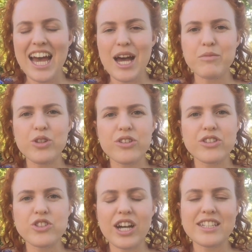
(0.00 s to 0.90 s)
Um, you
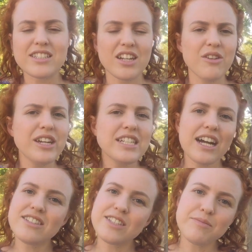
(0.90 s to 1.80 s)
can try slowing
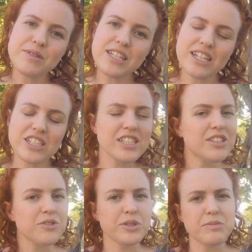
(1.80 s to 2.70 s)
down some
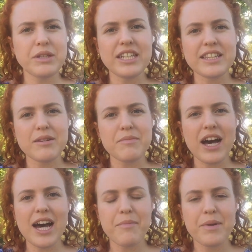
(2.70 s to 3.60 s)
sections or speeding them
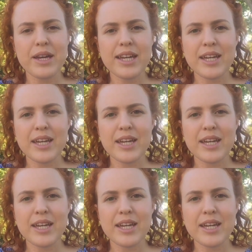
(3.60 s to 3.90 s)
up.